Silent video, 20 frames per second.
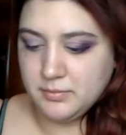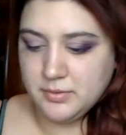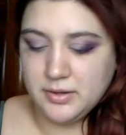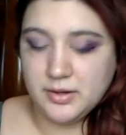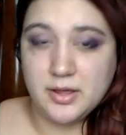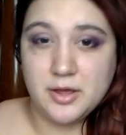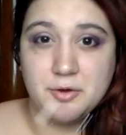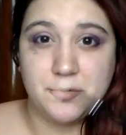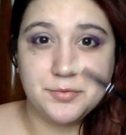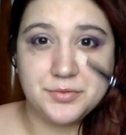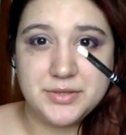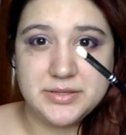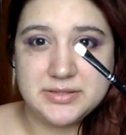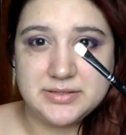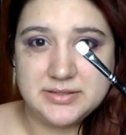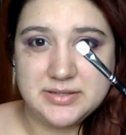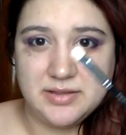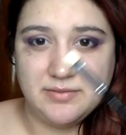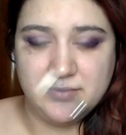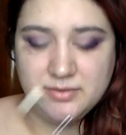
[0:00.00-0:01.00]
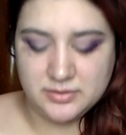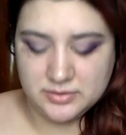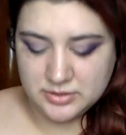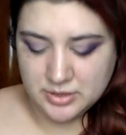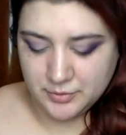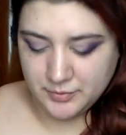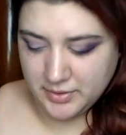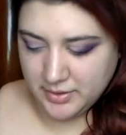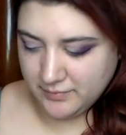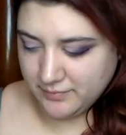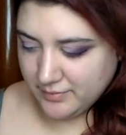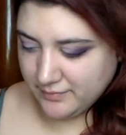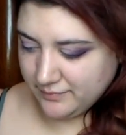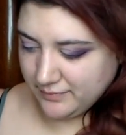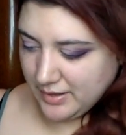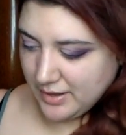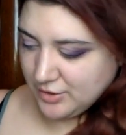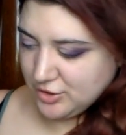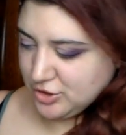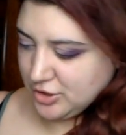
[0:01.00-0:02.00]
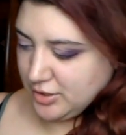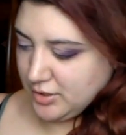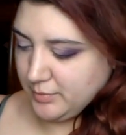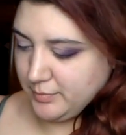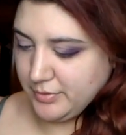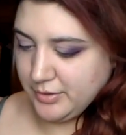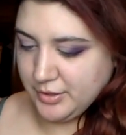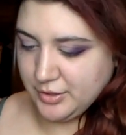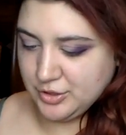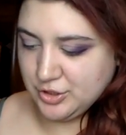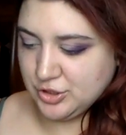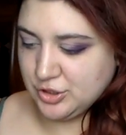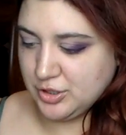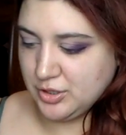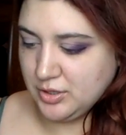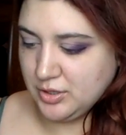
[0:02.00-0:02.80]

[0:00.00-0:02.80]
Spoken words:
gonna go with this Zoeva flat shader brush.